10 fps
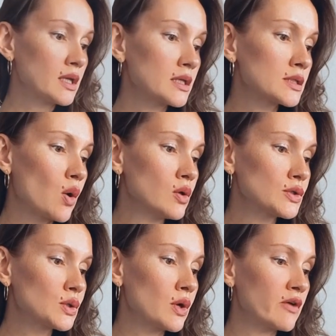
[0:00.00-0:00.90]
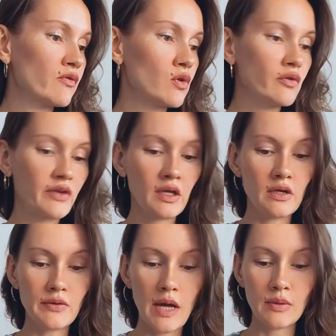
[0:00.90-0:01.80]
is also evolving
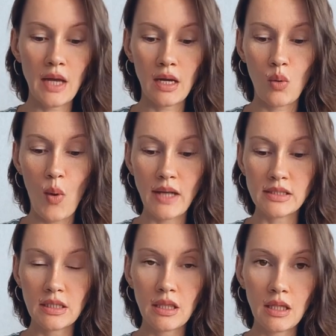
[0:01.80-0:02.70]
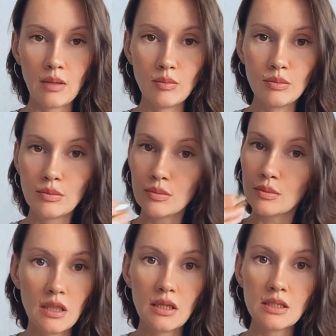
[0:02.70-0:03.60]
around aquatic theme.
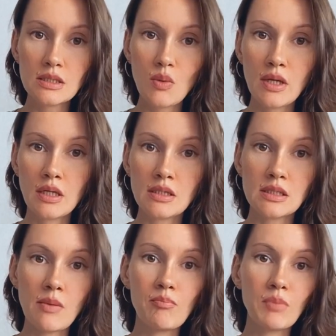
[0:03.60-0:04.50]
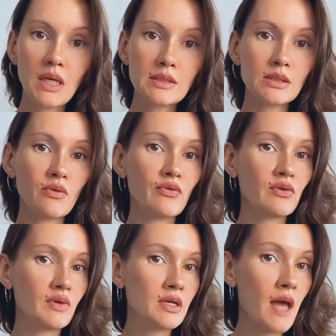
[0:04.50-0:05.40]
This one is a mix of
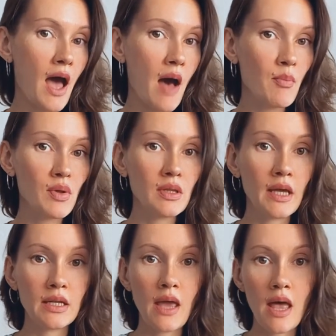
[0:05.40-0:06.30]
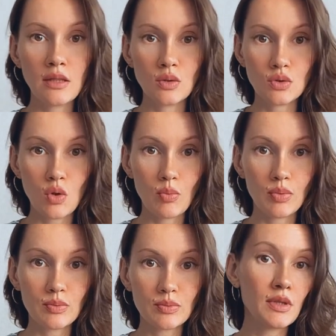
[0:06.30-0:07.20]
green apple and heliotrope,
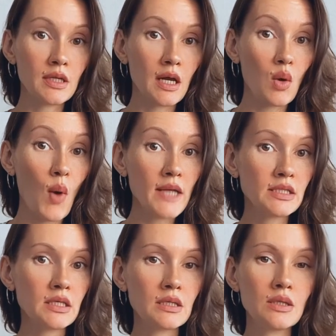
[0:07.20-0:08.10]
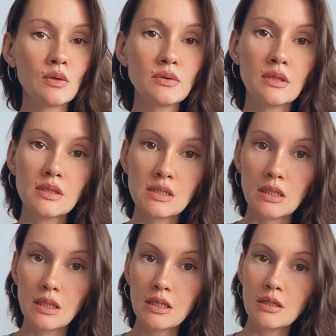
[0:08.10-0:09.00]
with an aquatic note that is a
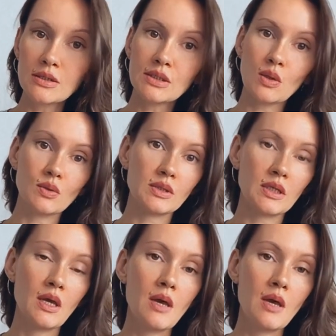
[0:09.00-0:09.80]
little salty.